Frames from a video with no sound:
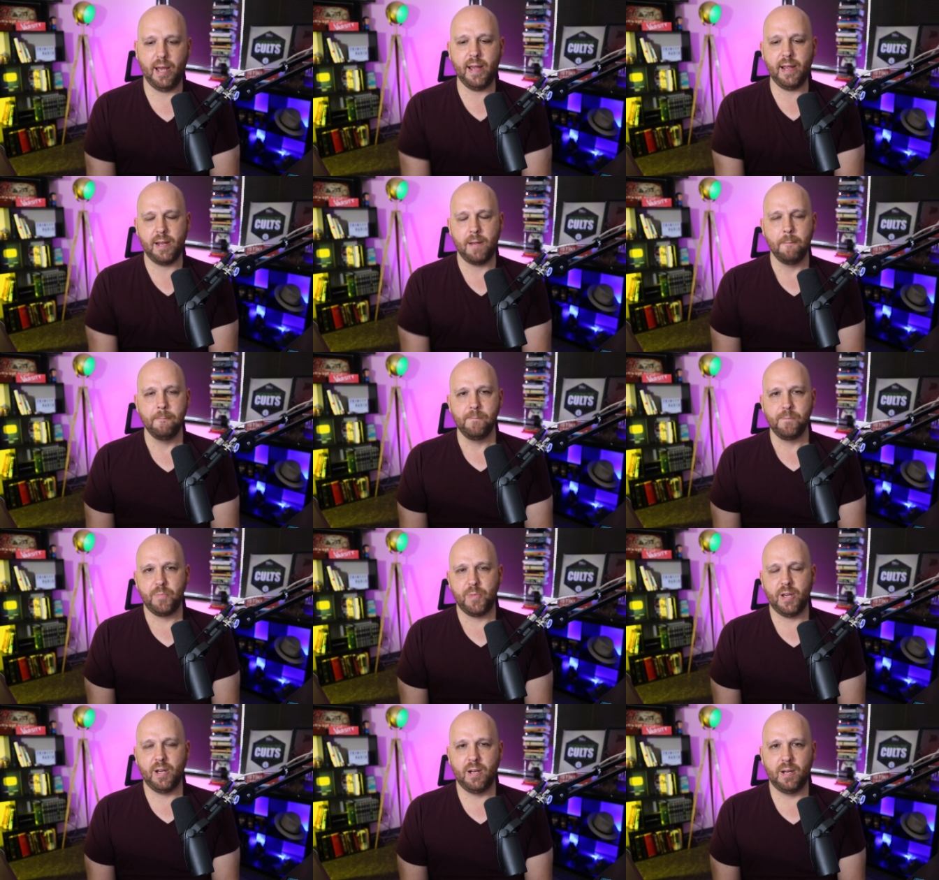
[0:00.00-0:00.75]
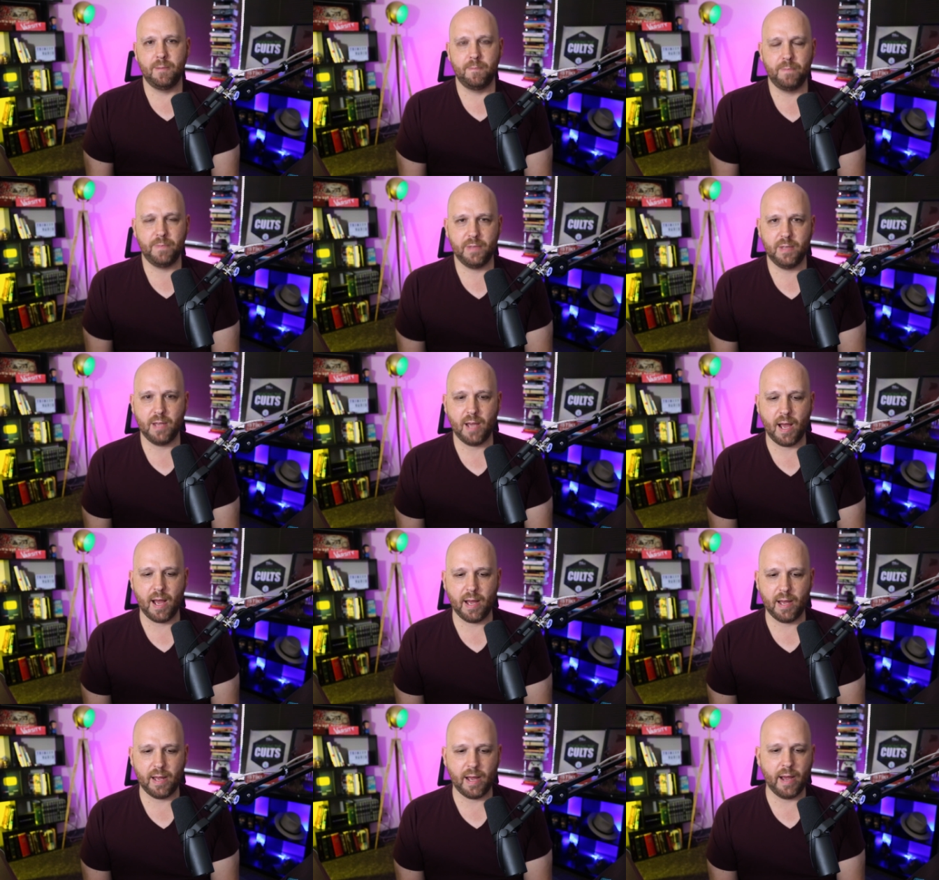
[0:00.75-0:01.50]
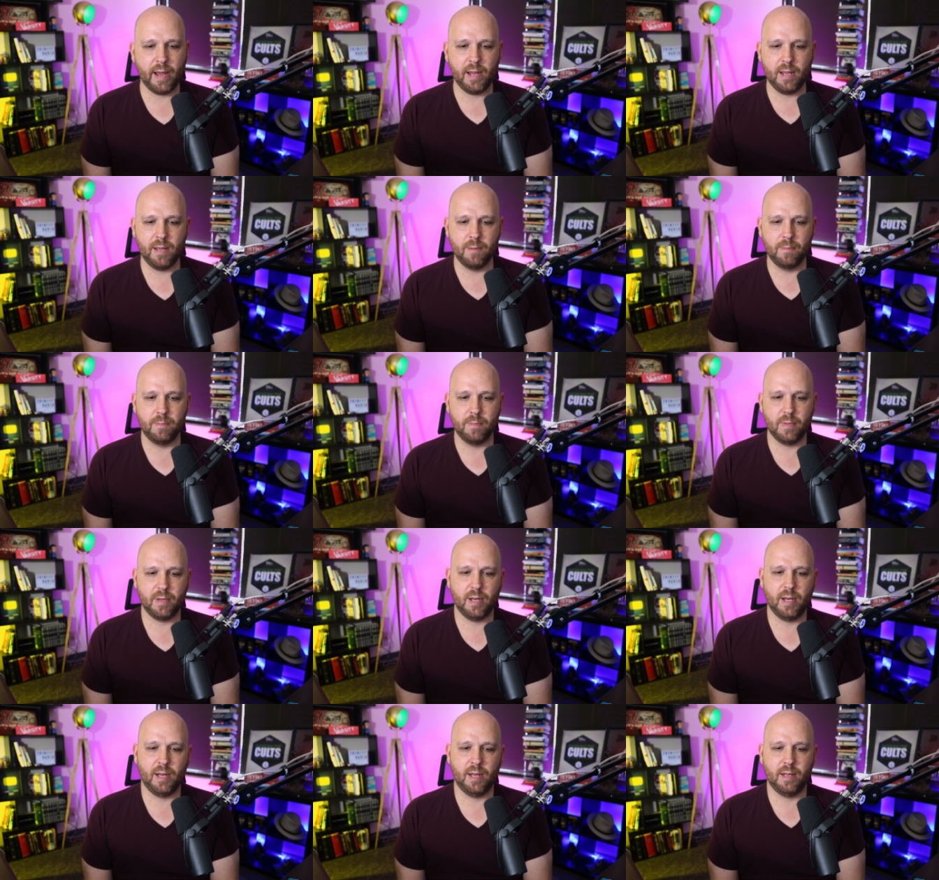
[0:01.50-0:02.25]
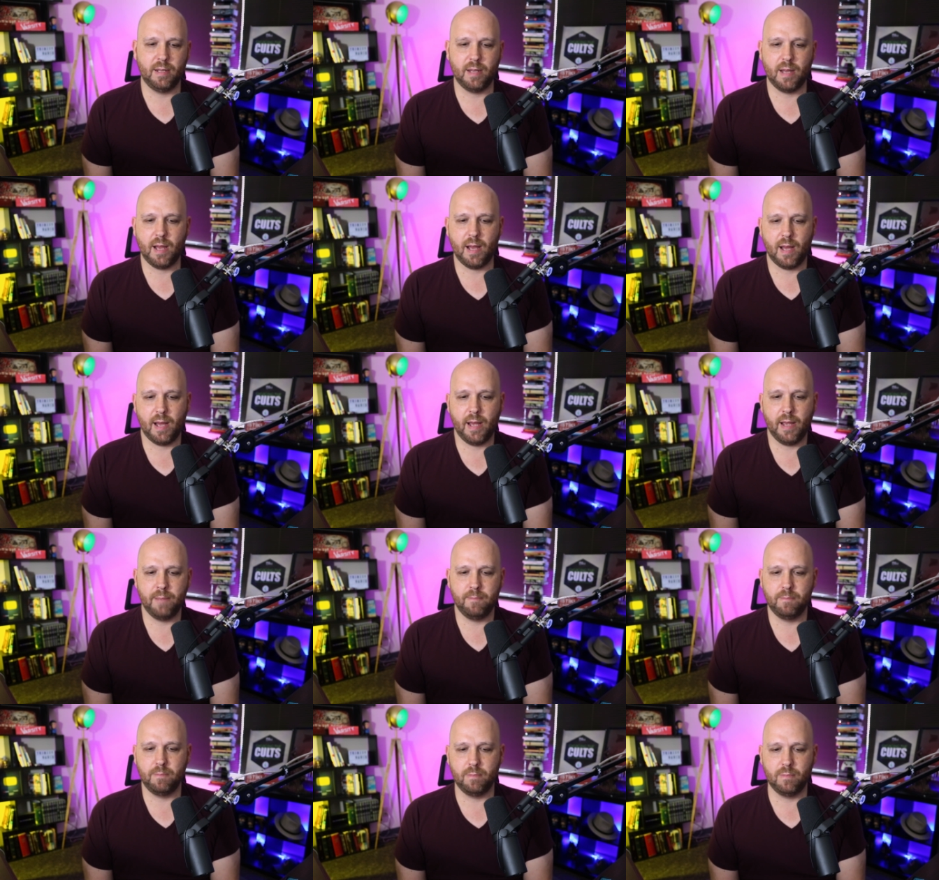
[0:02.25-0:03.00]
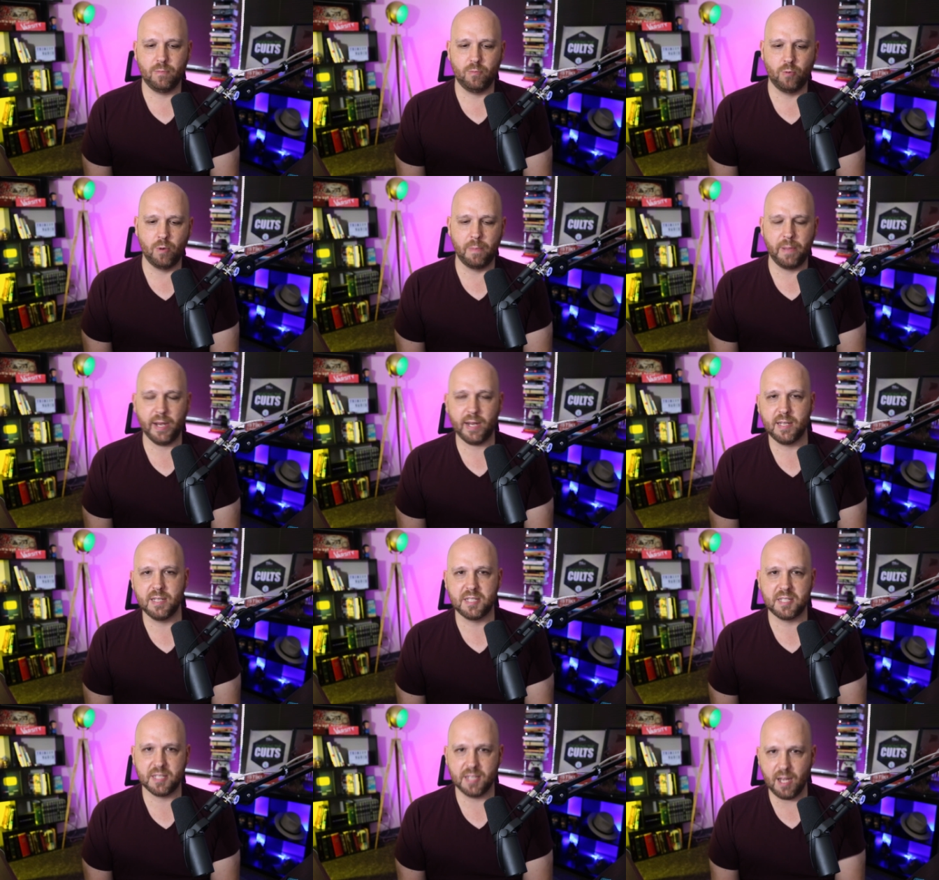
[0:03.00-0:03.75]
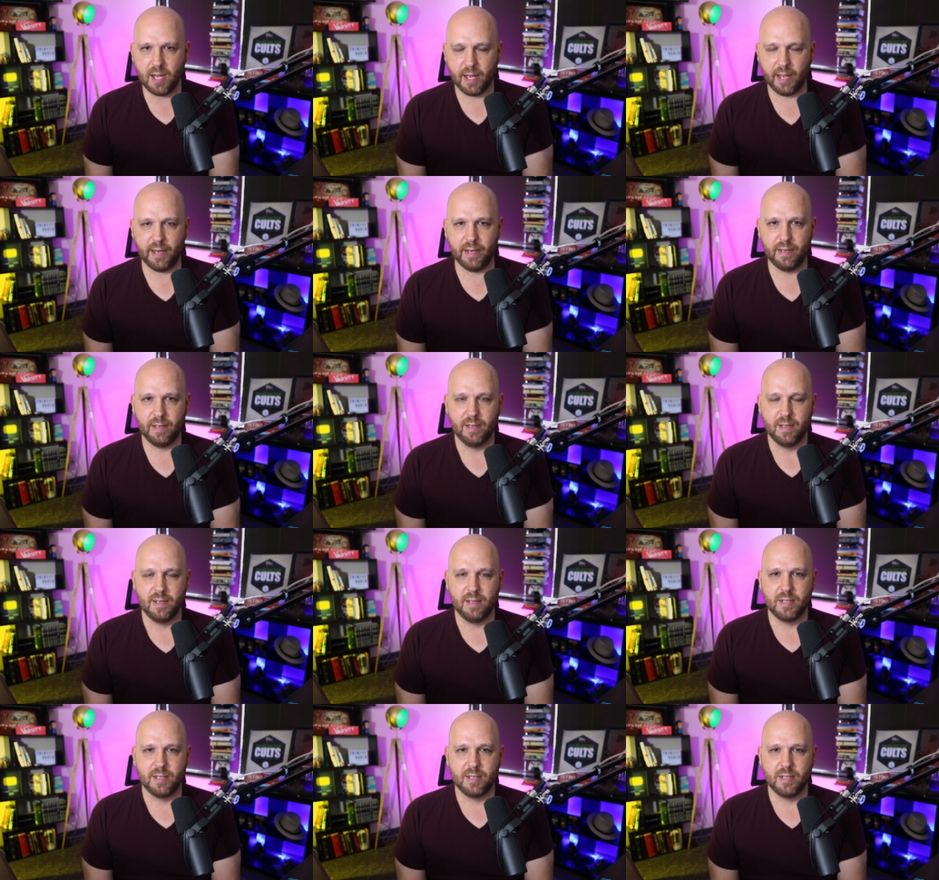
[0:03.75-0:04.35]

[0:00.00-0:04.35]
Hey, I'm Rebekah's son.